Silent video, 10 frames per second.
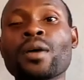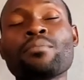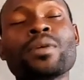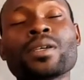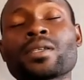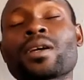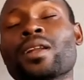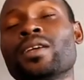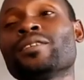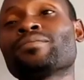
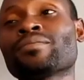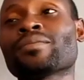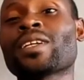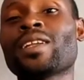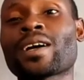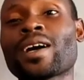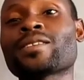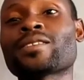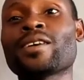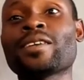basically, like I
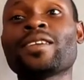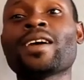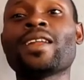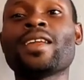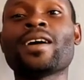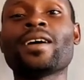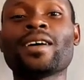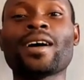said earlier,